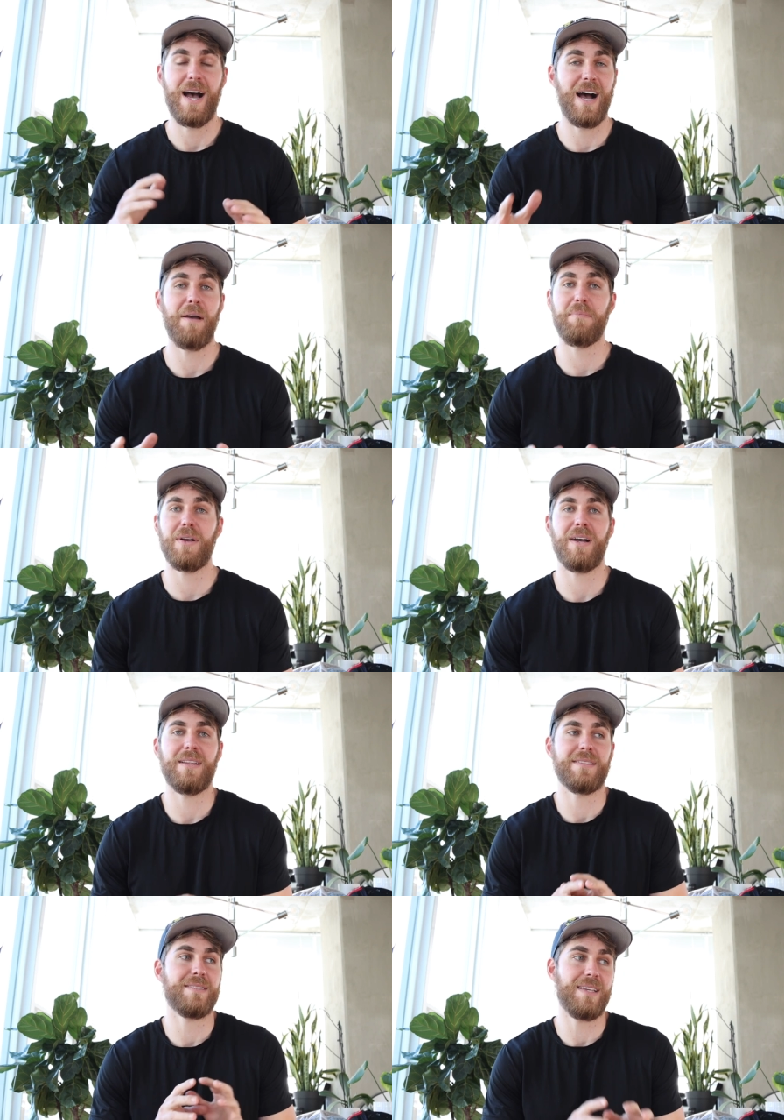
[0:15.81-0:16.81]
I'm
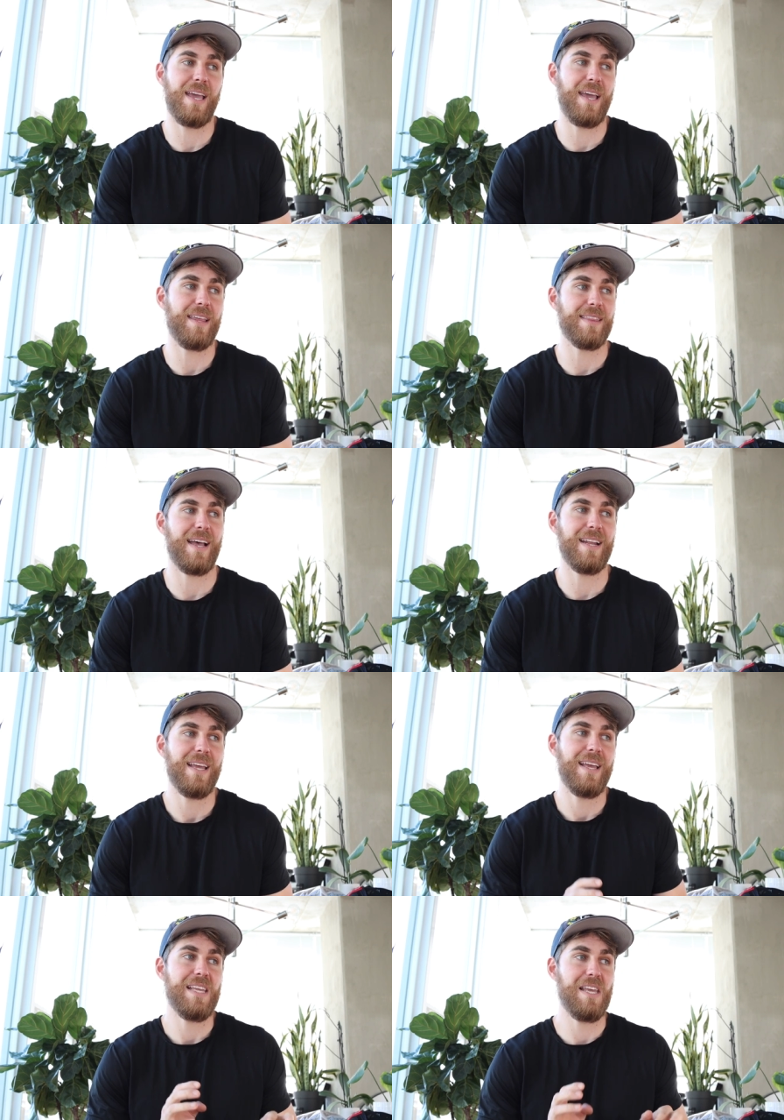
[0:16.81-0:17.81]
not saying
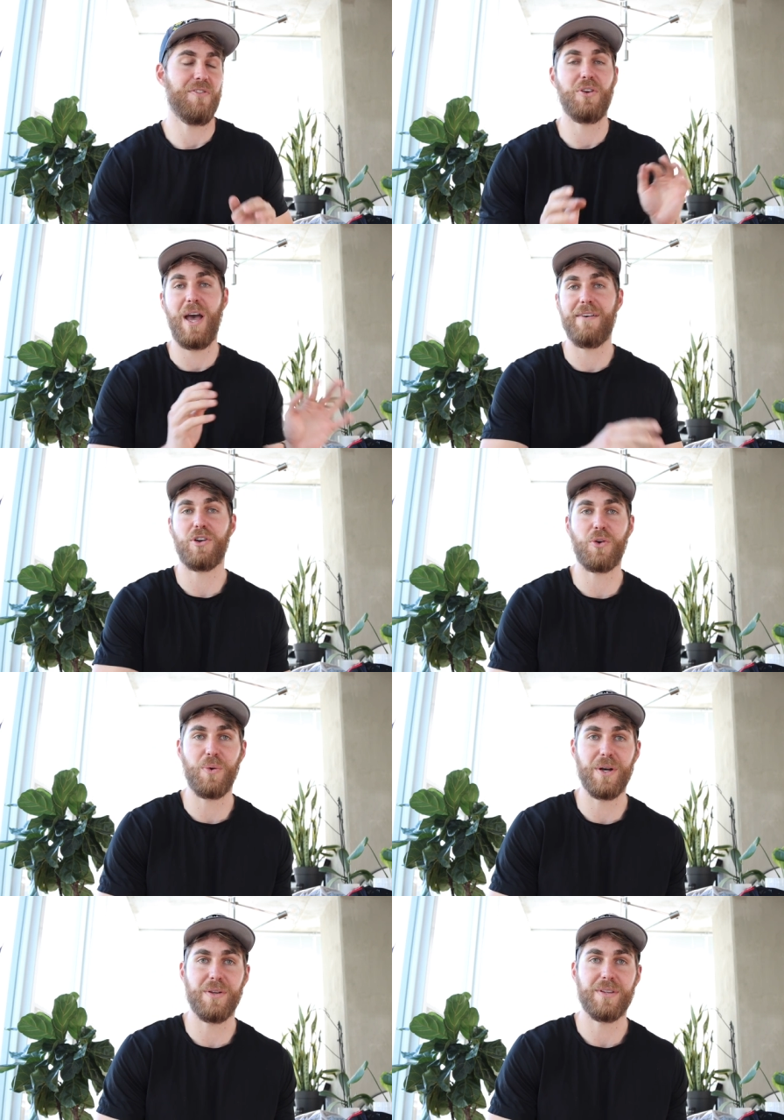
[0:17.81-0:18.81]
that if you have a
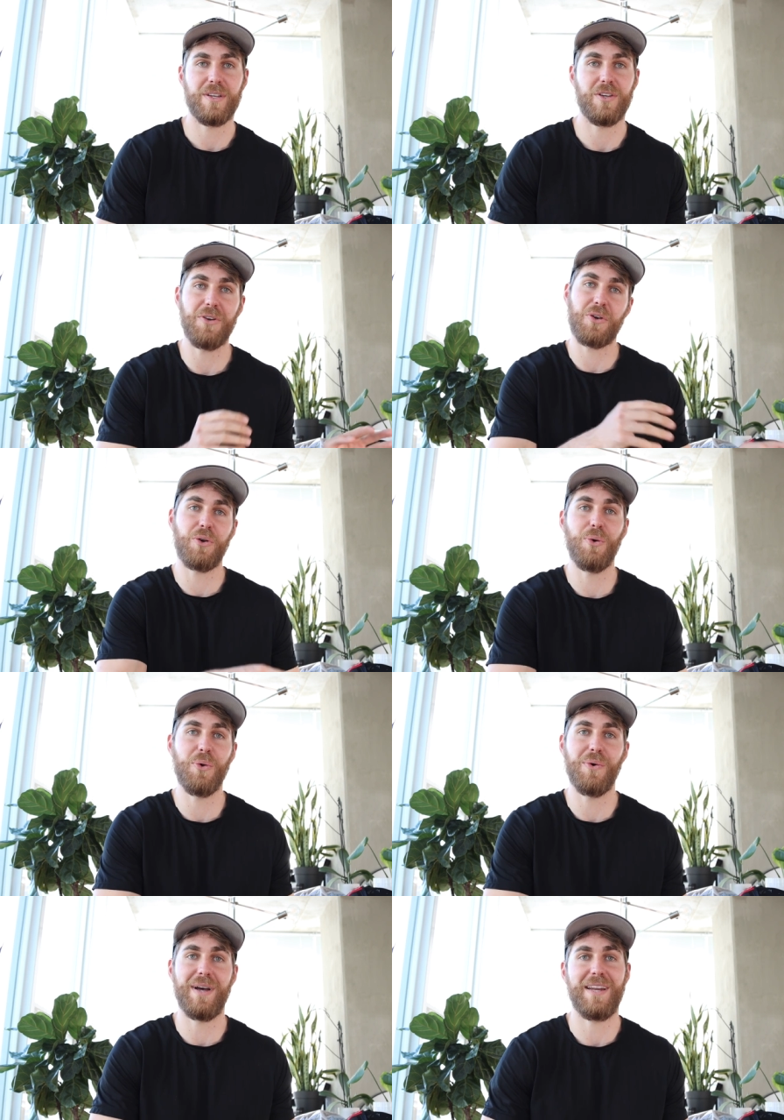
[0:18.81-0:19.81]
quilt, you're
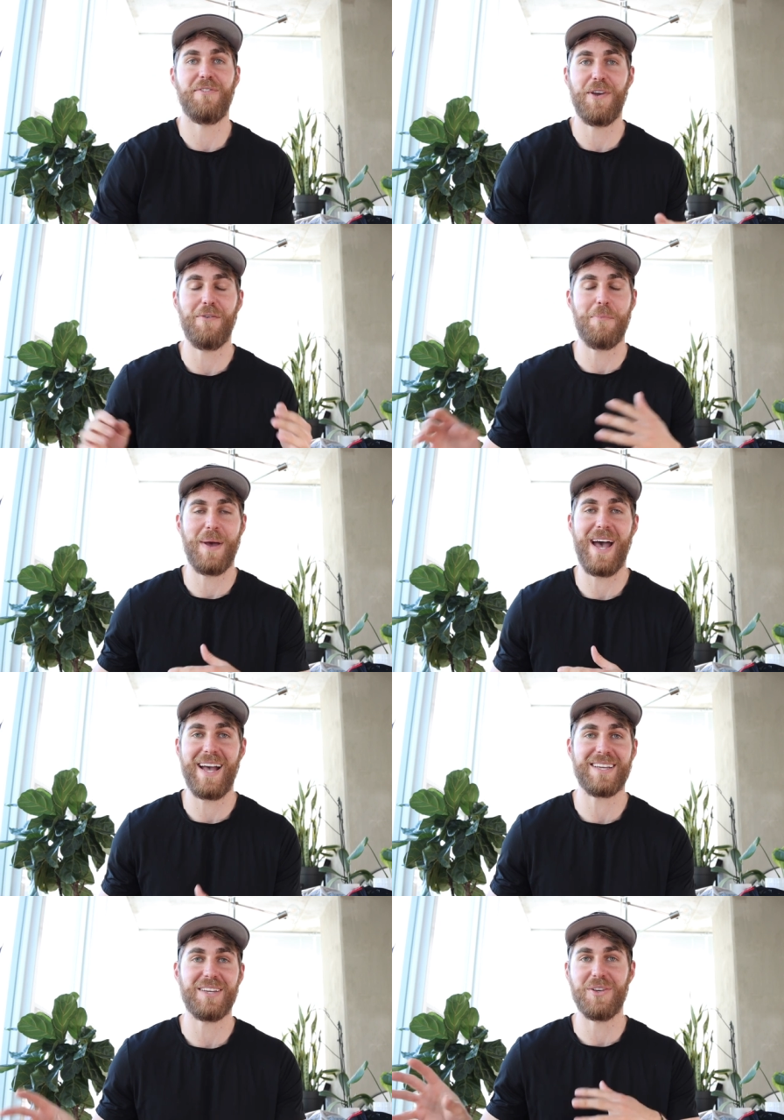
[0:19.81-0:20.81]
cool, and if you have a
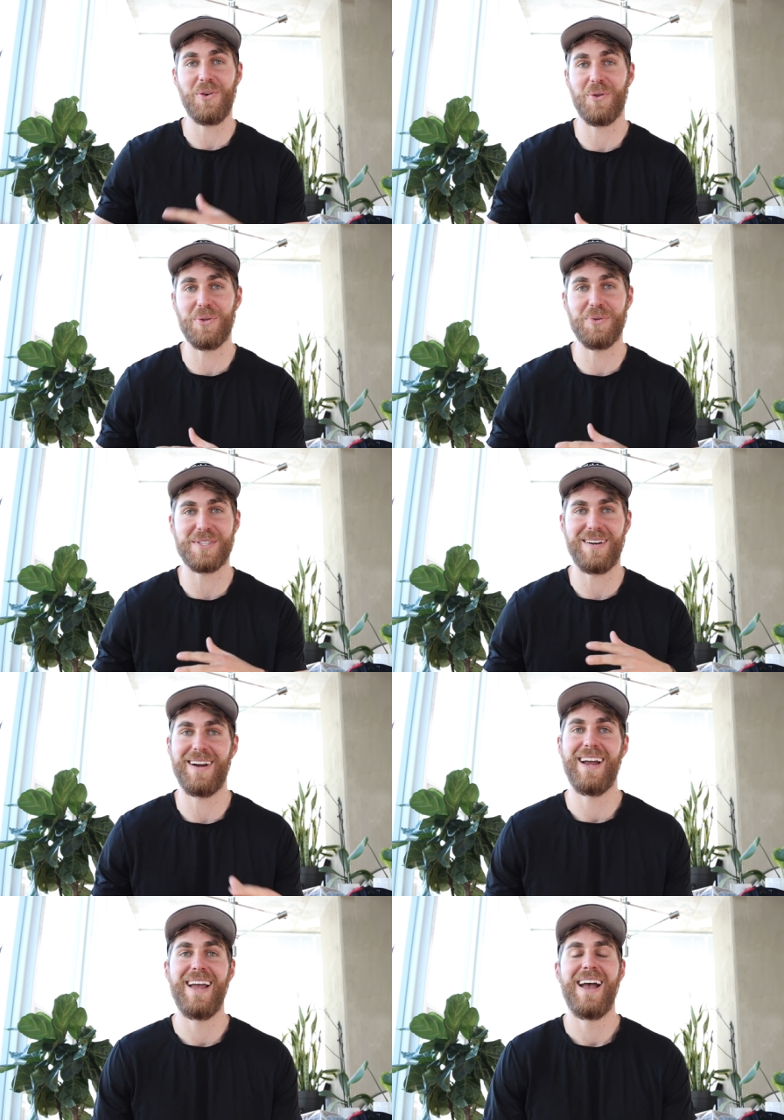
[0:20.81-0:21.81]
bag, you're a
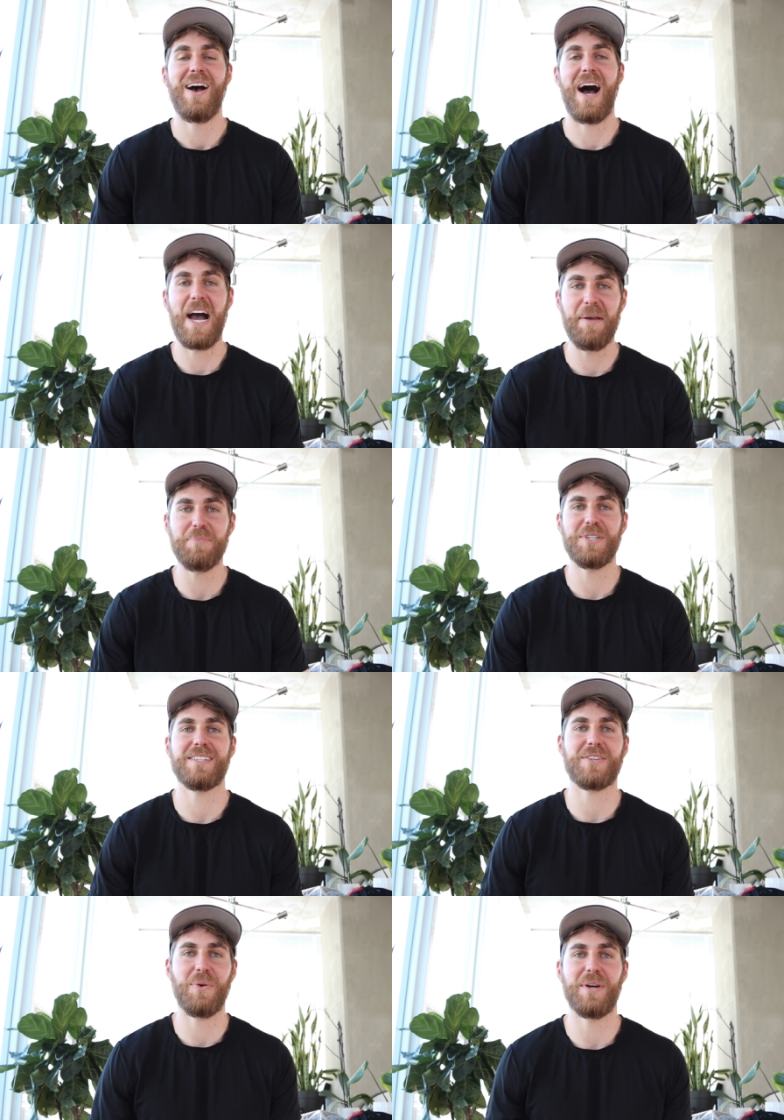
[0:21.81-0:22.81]
loser. I'm
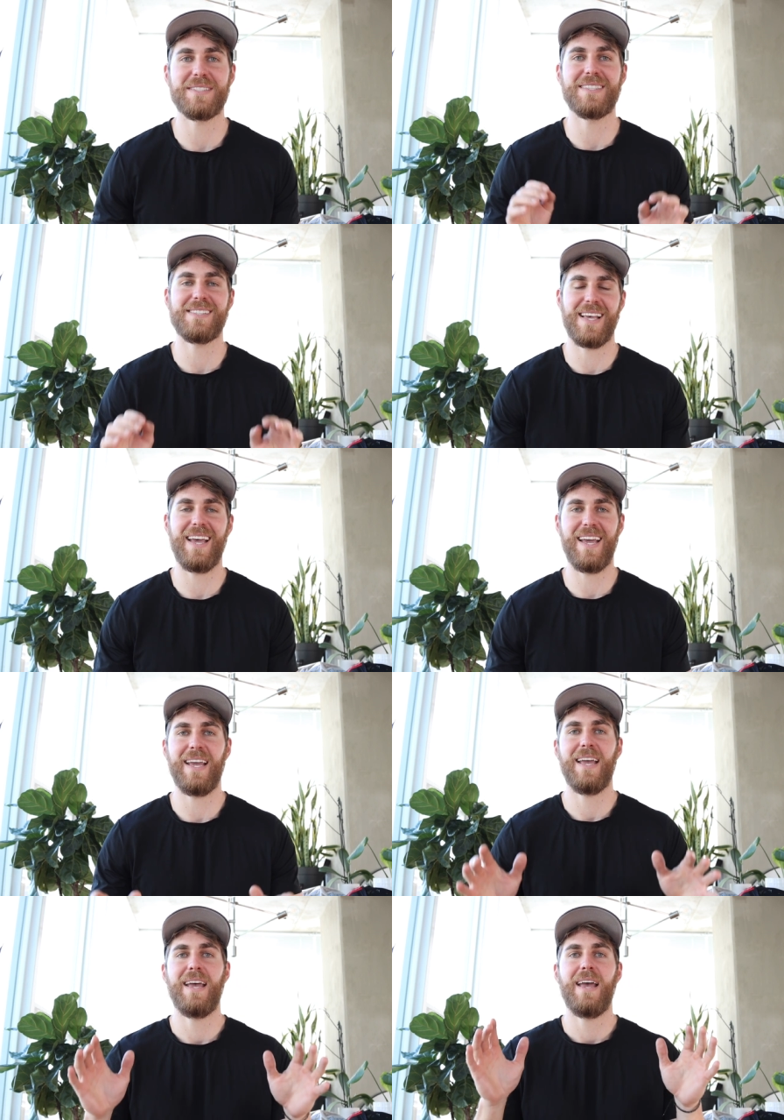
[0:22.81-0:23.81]
just going to
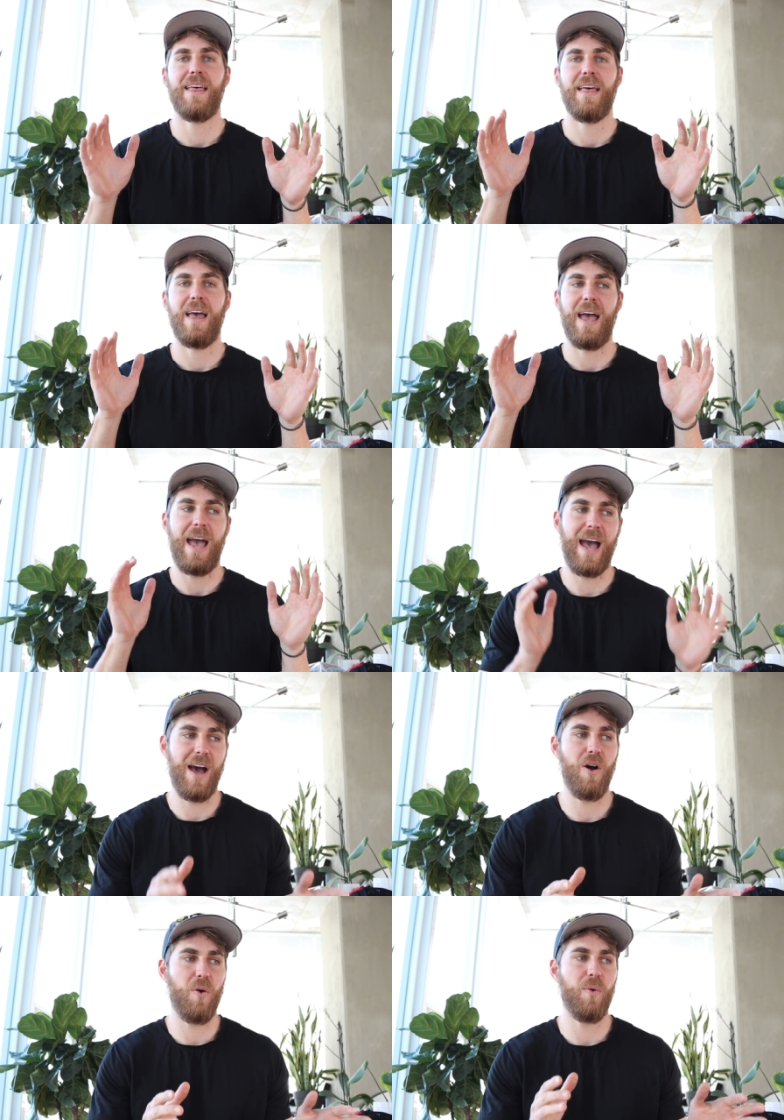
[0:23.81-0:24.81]
say
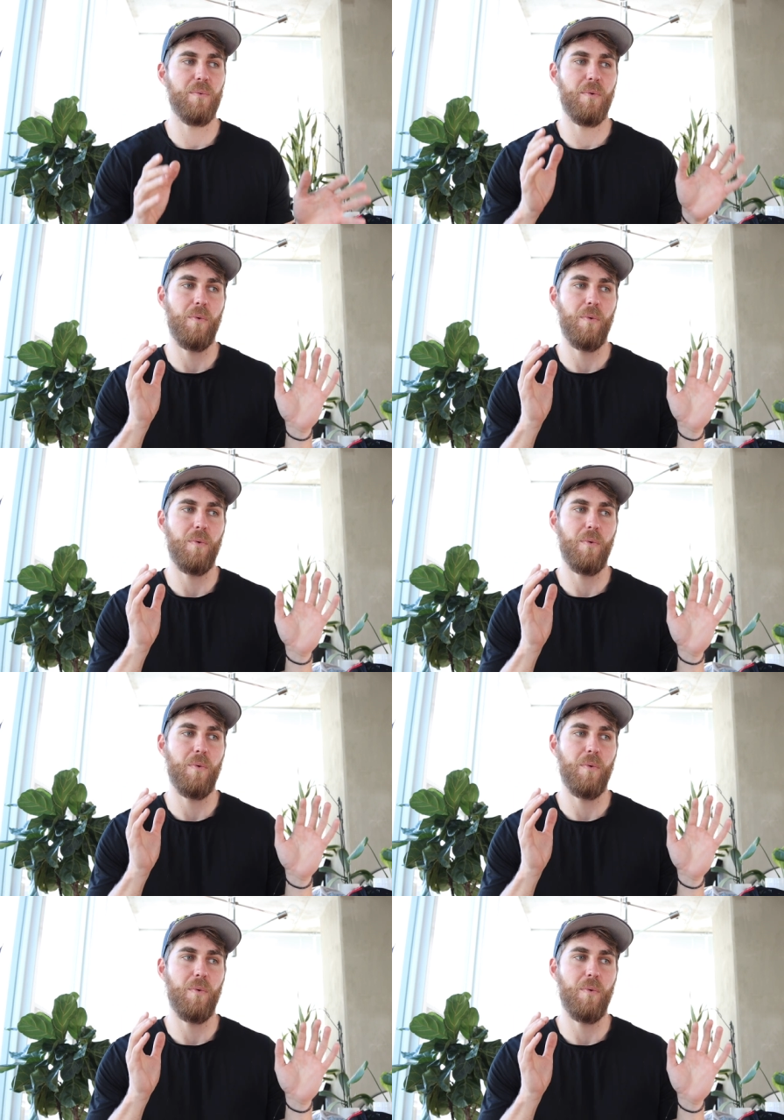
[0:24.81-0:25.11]
how